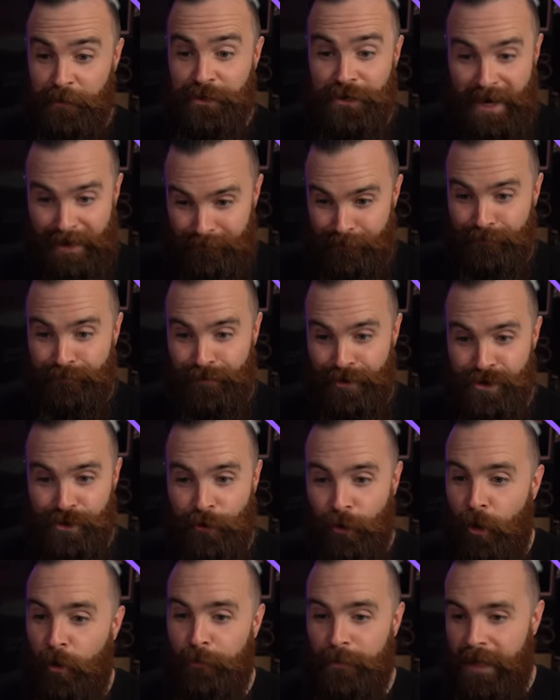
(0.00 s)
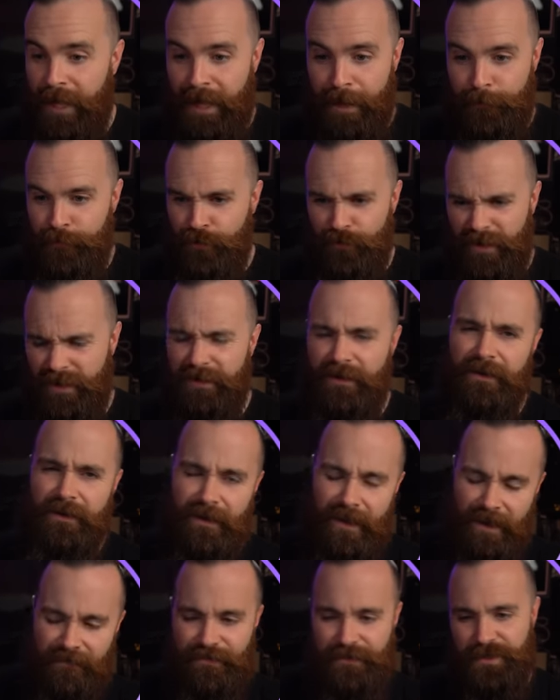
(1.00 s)
when you're having fun in your home lab and you're like, oh, I
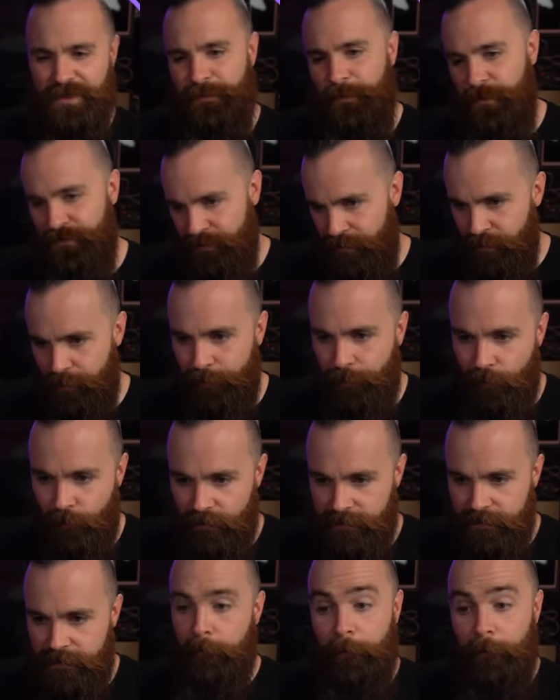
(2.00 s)
have to expose another port,